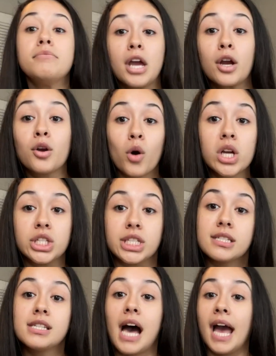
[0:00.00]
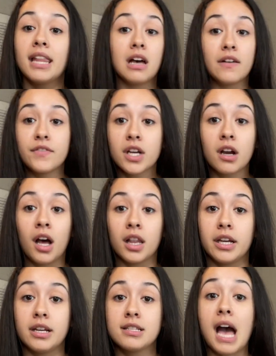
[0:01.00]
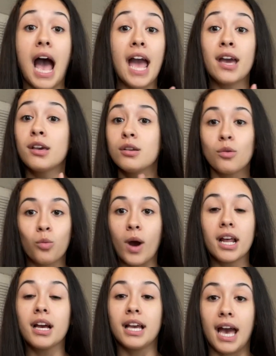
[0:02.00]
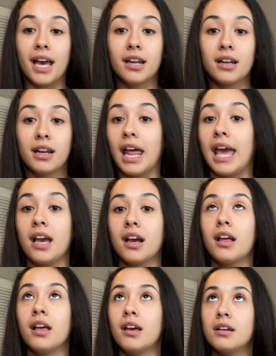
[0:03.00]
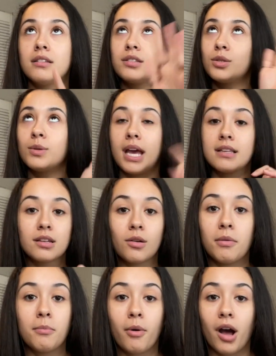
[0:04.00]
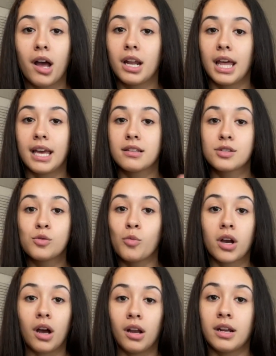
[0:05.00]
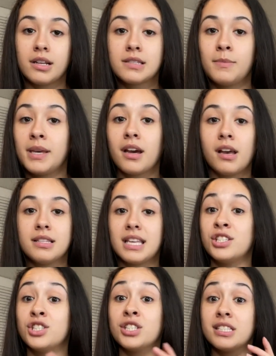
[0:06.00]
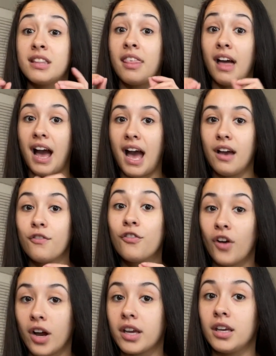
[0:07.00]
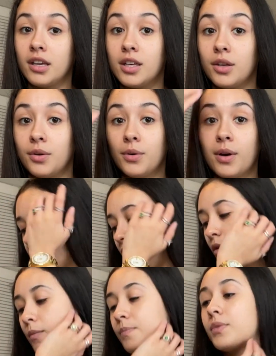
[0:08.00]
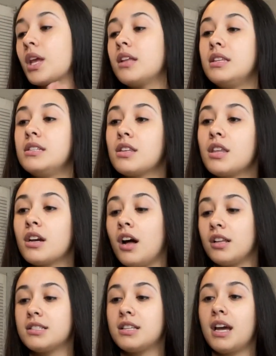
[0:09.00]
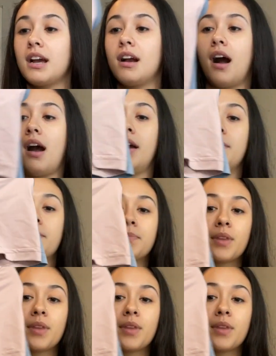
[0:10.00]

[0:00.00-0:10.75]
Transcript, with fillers: They're gorgeous. I love the colors. I went again like 2 days ago and bought like 2 more colors because it's just that fucking cute. So these are the colors that I got.